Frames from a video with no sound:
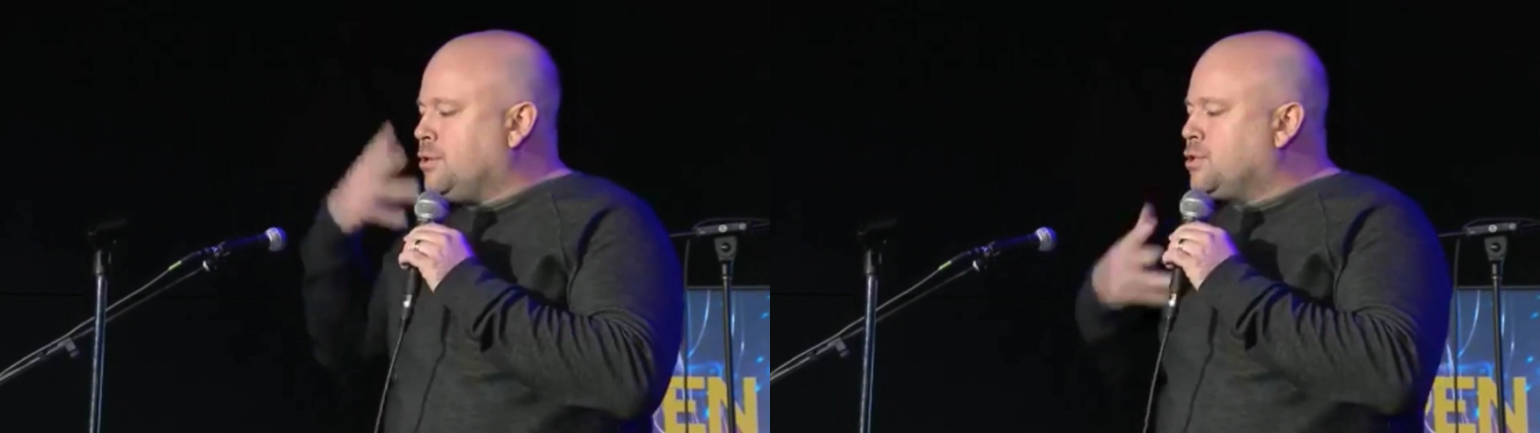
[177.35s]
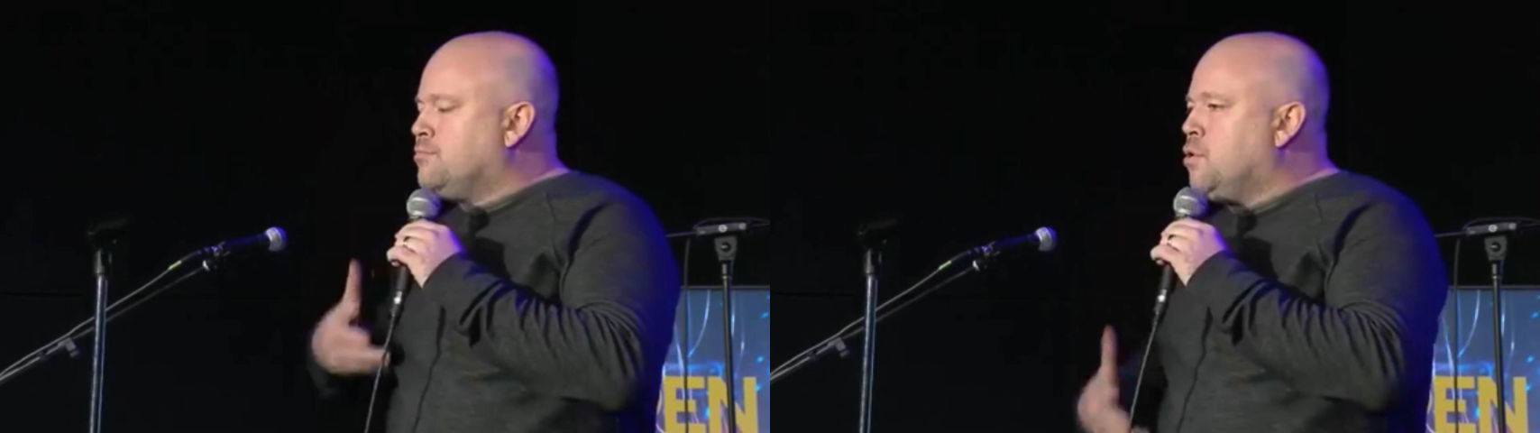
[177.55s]
it
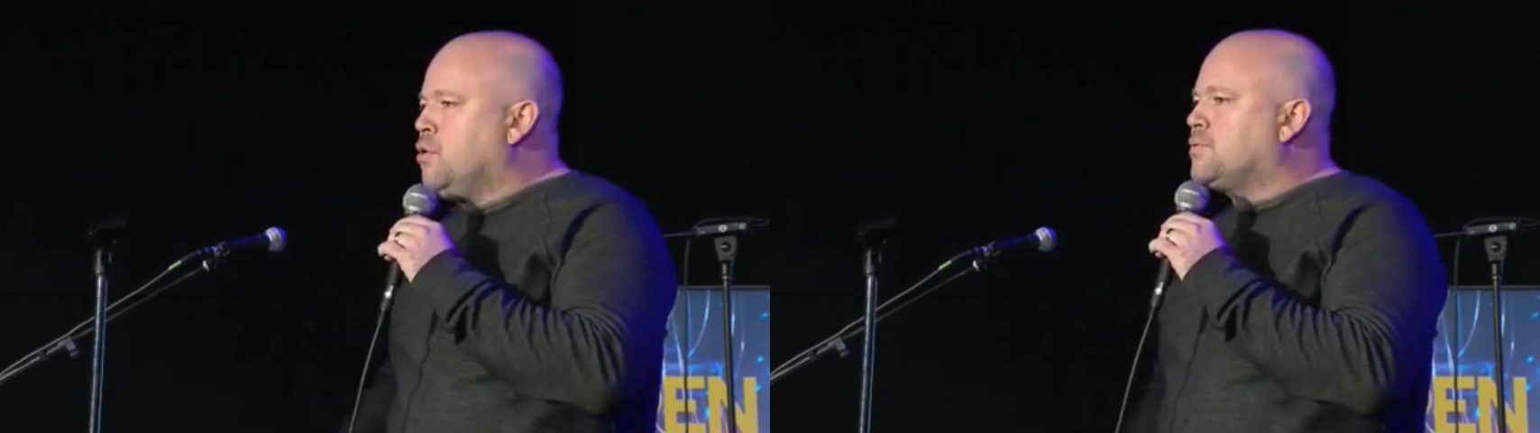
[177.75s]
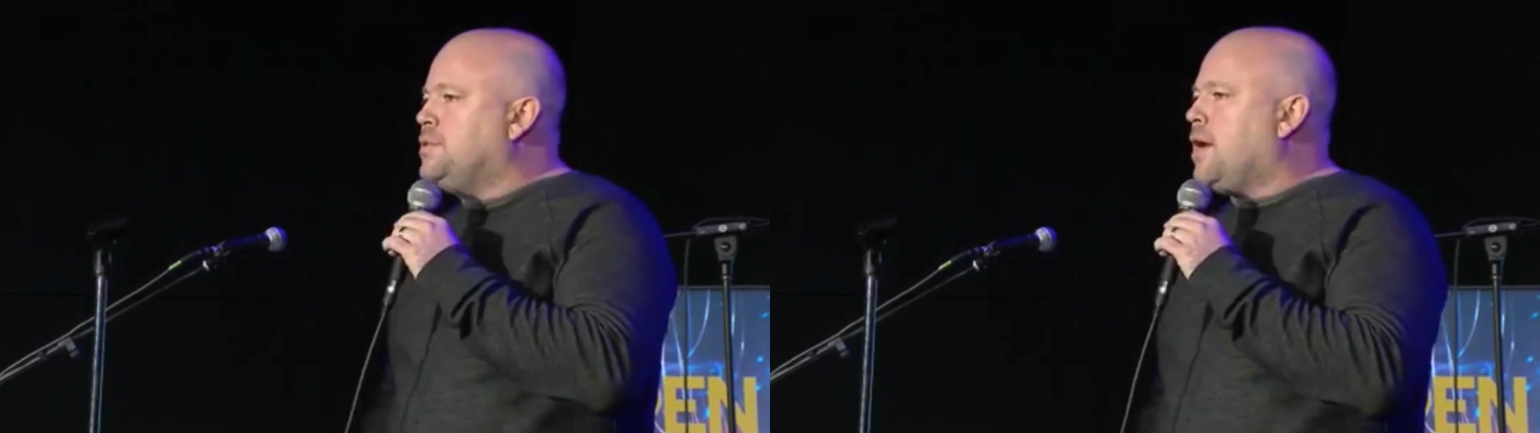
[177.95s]
just
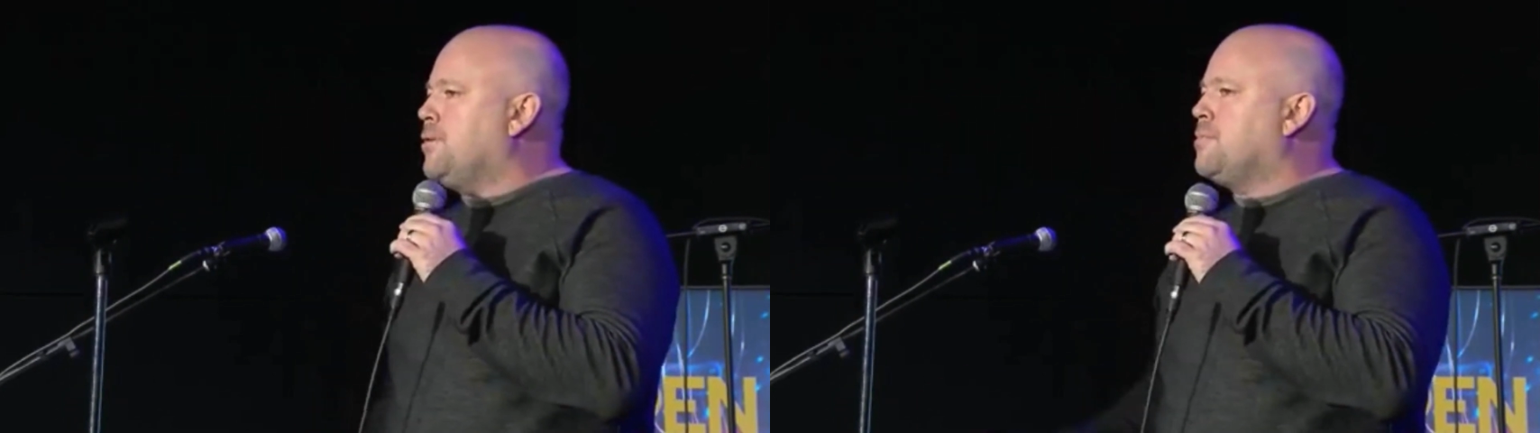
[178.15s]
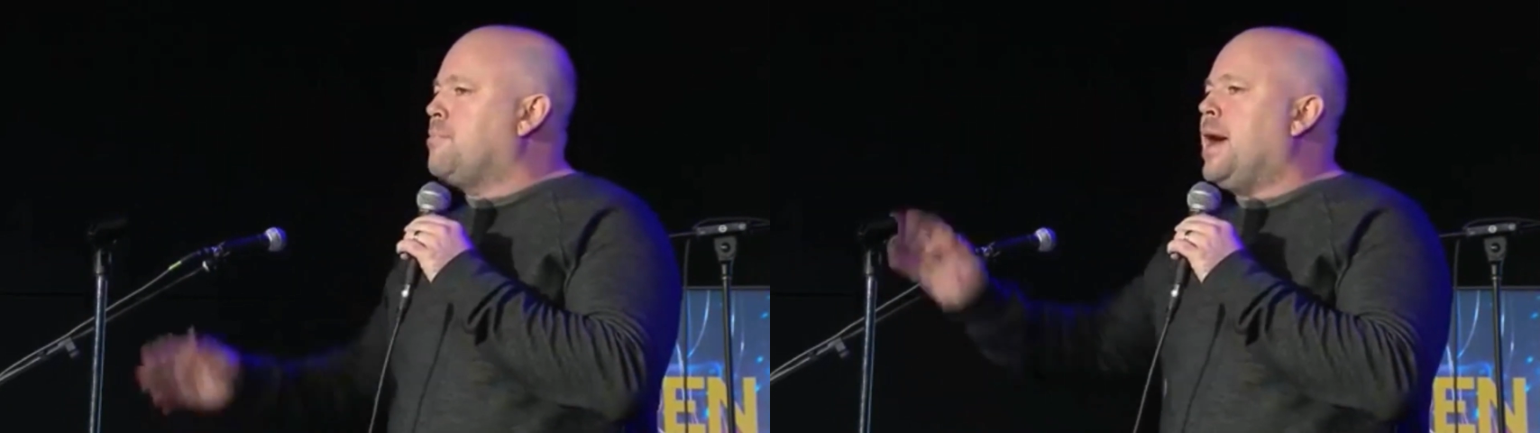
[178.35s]
moves down
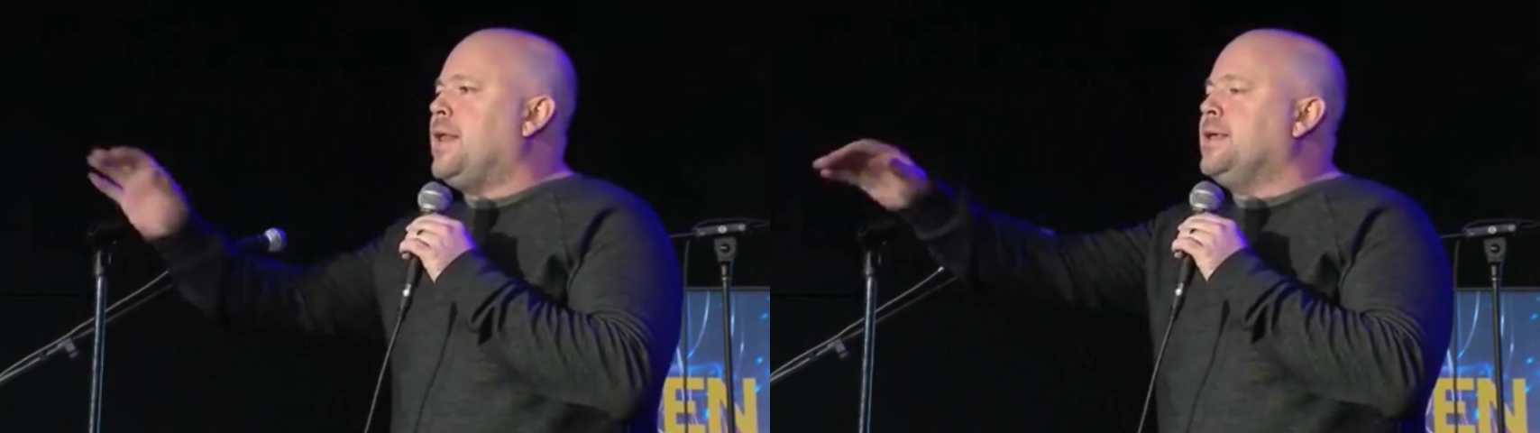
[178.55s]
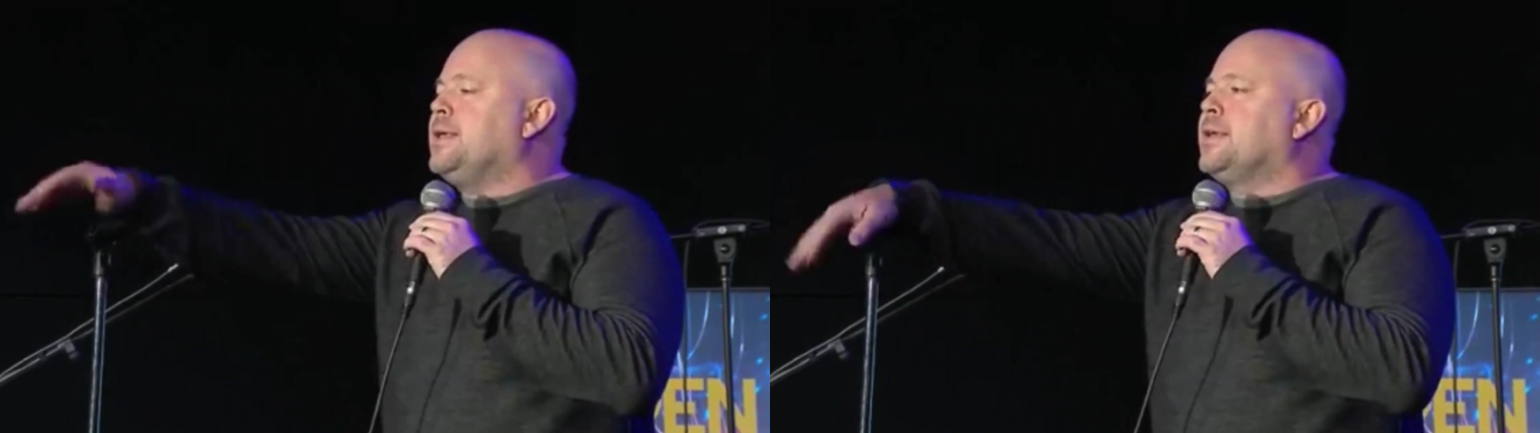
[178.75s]
your
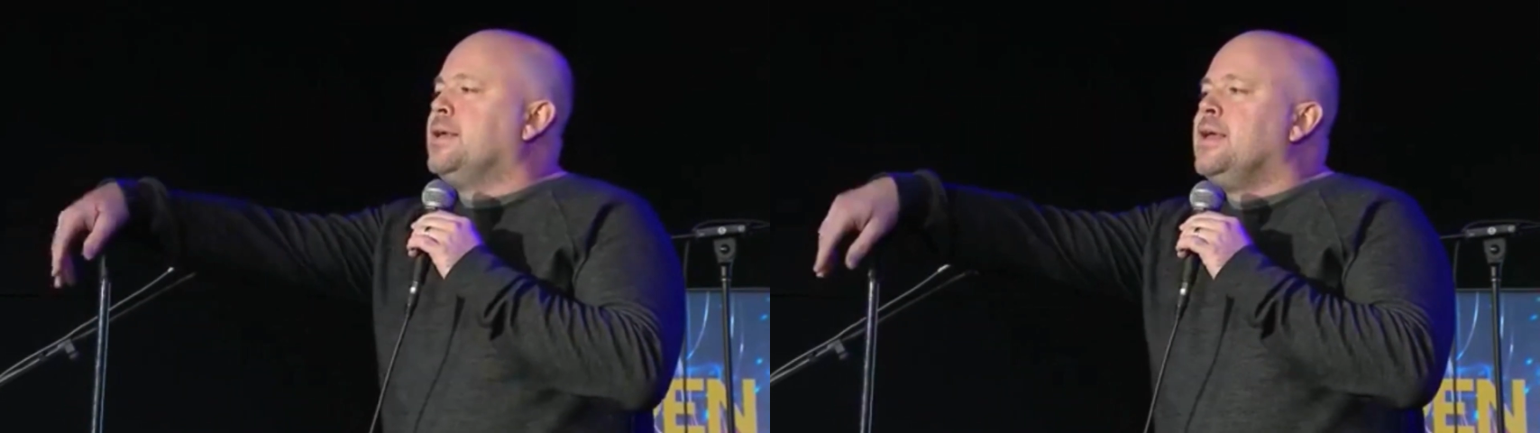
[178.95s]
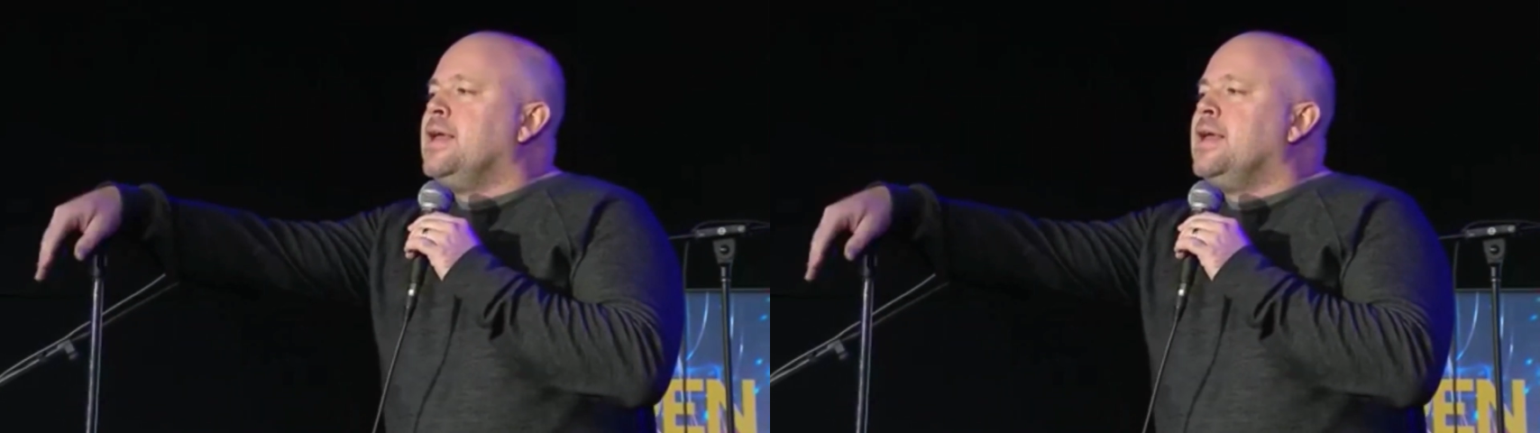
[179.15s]
body. Like,